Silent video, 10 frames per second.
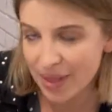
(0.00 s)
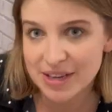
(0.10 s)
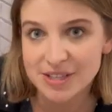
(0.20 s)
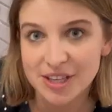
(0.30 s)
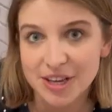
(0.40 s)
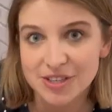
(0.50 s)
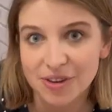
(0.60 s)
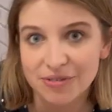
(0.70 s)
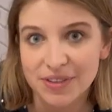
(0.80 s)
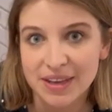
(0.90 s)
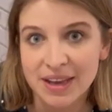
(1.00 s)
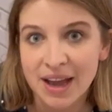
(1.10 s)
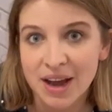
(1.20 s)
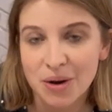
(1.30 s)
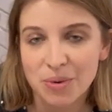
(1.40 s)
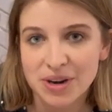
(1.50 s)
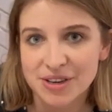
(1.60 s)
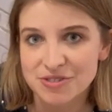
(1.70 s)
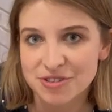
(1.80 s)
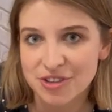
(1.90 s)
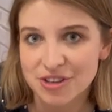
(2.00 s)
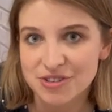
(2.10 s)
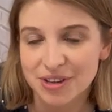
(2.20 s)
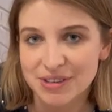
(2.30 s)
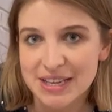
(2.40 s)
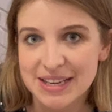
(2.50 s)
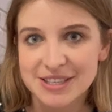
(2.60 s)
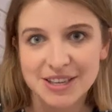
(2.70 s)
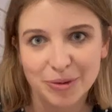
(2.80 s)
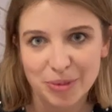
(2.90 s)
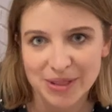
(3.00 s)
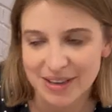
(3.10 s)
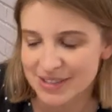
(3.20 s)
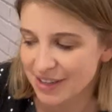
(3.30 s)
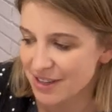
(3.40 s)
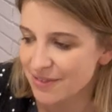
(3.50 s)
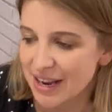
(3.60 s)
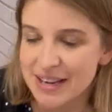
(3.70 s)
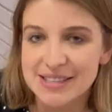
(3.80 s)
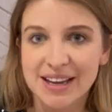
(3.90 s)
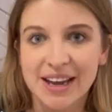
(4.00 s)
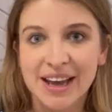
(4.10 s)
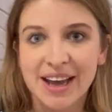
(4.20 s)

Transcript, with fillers: slice off the 100 that you don't need, put that aside for later,